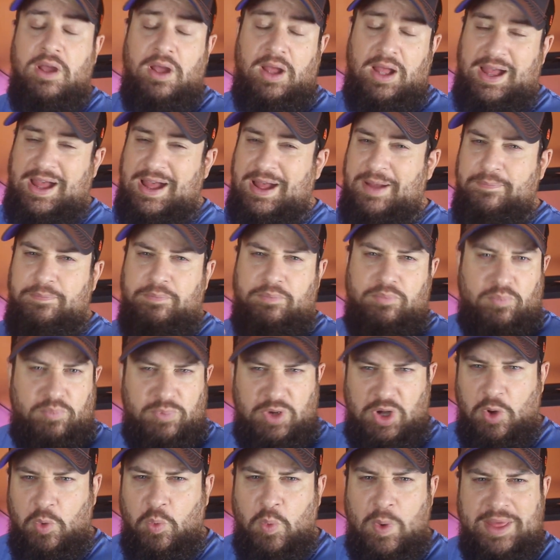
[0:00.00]

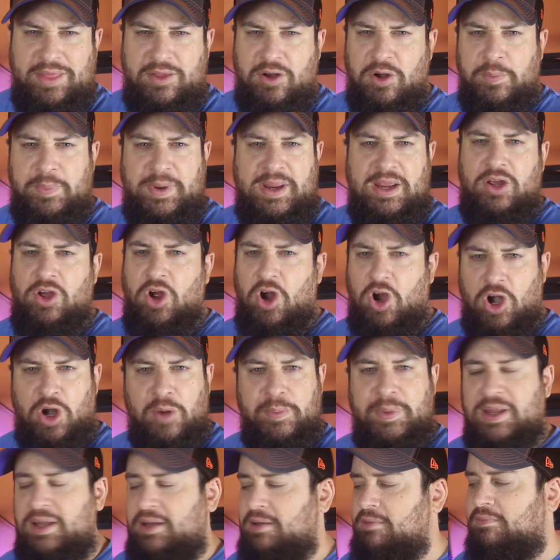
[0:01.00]
you know, whether it be
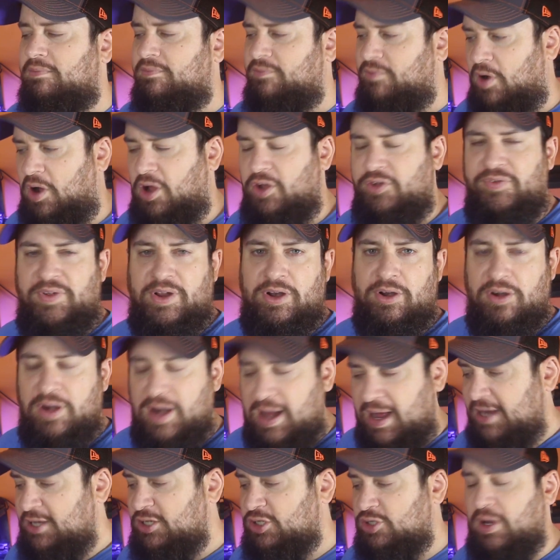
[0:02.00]
carbon, phosphate, or
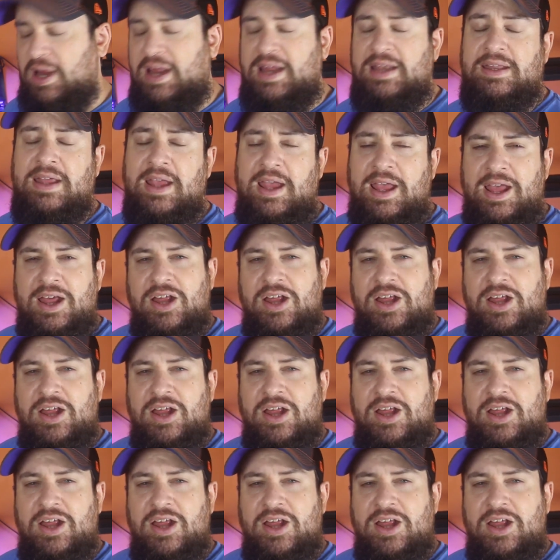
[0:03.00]
nitrate,